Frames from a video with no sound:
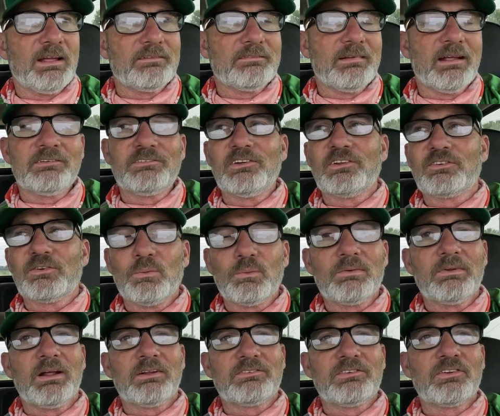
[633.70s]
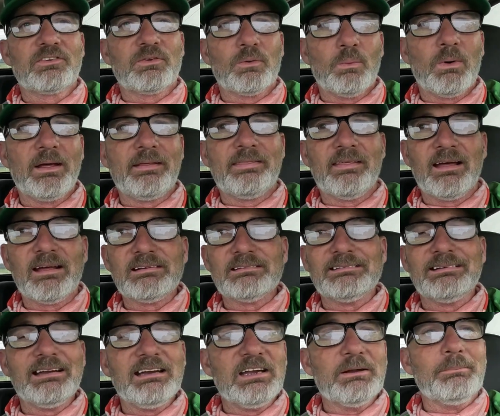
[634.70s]
that that's just a, that's just the way
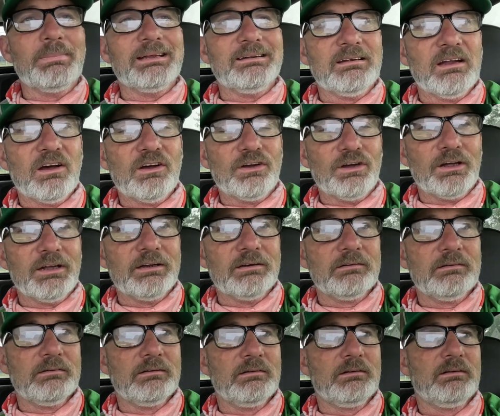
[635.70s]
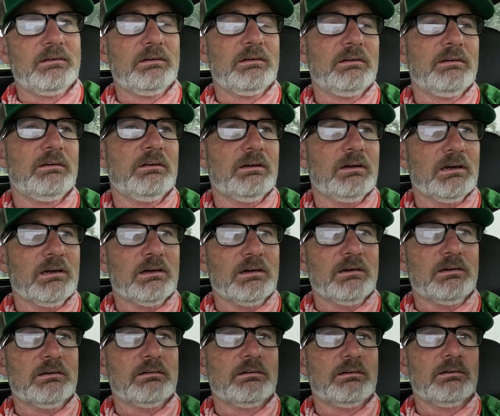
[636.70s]
things need to be done.
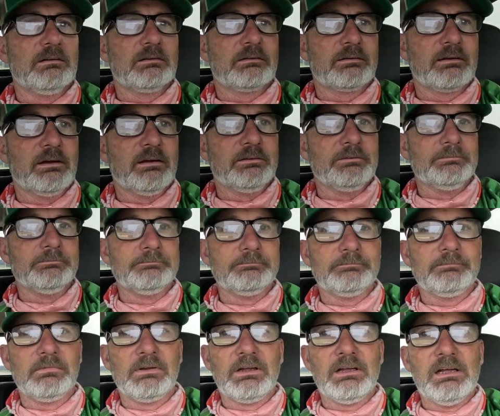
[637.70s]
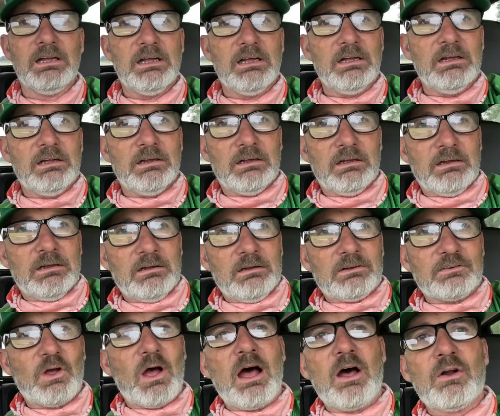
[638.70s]
Uh,
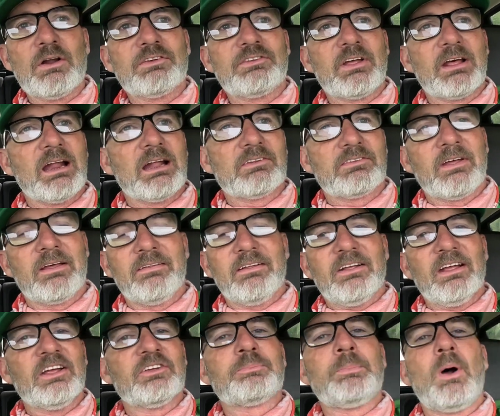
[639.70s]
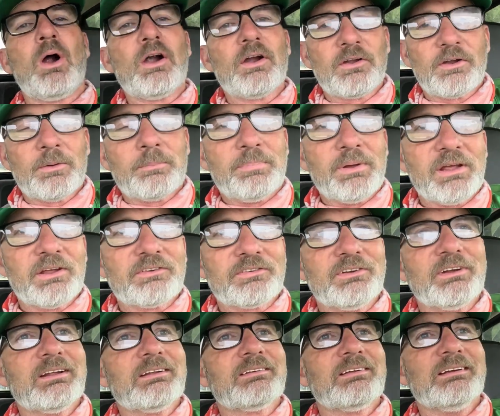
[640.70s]
so, so I only say that say that it's part of the
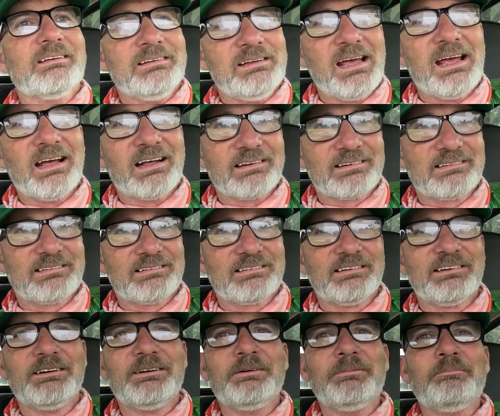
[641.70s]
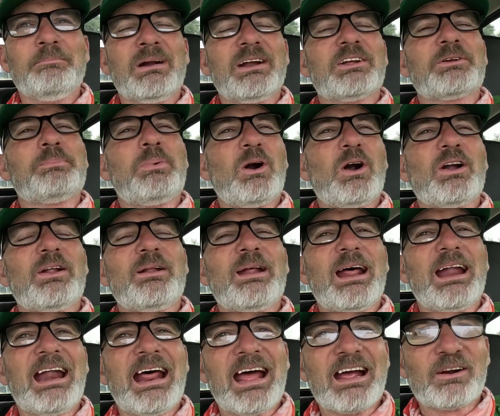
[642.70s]
business, yes, but it's part of
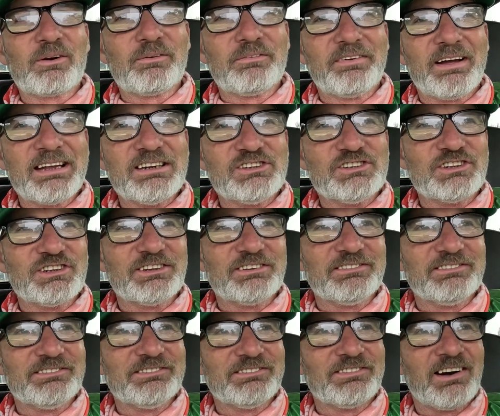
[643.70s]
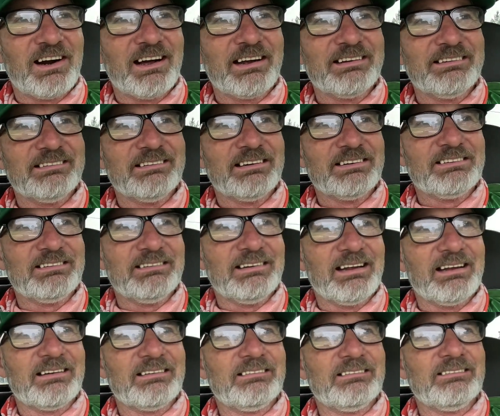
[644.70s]
that aggravation, right? That
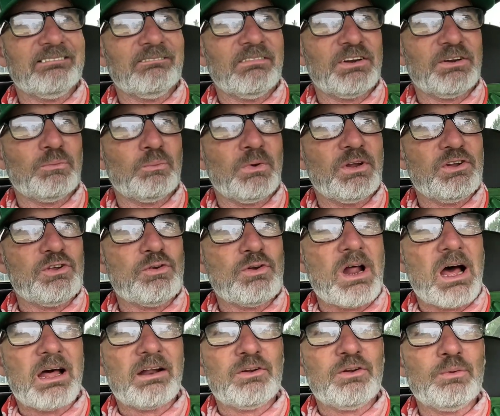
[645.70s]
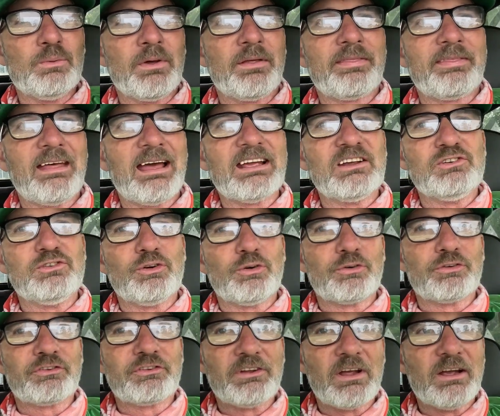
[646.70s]
that when when you're not doing things
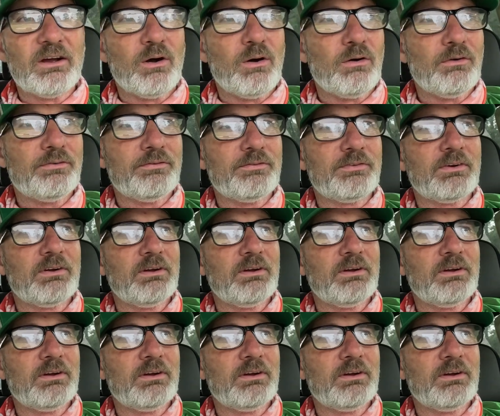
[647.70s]
yourself,